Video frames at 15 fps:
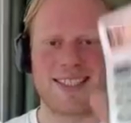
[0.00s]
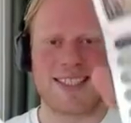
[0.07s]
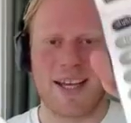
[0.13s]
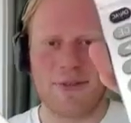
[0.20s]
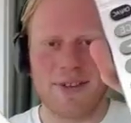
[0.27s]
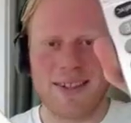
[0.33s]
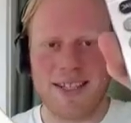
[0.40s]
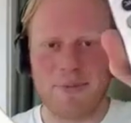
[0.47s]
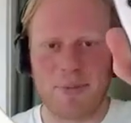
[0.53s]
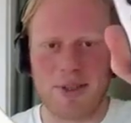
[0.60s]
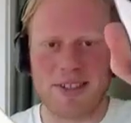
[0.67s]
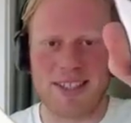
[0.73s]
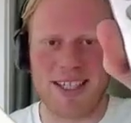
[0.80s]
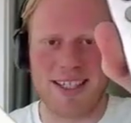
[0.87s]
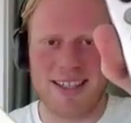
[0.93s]

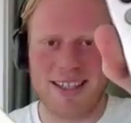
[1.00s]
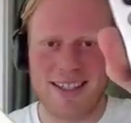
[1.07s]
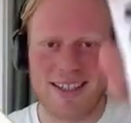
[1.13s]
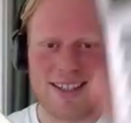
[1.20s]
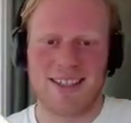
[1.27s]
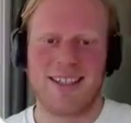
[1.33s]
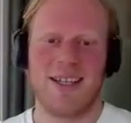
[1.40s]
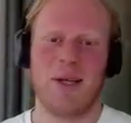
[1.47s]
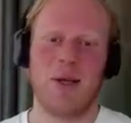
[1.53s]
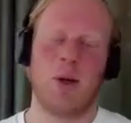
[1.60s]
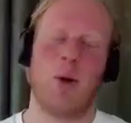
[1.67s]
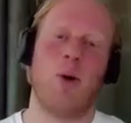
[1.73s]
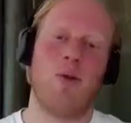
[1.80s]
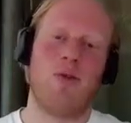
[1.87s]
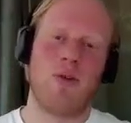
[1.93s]
70%
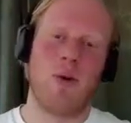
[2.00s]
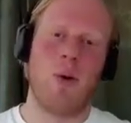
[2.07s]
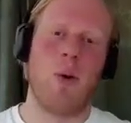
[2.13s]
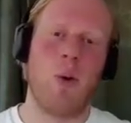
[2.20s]
of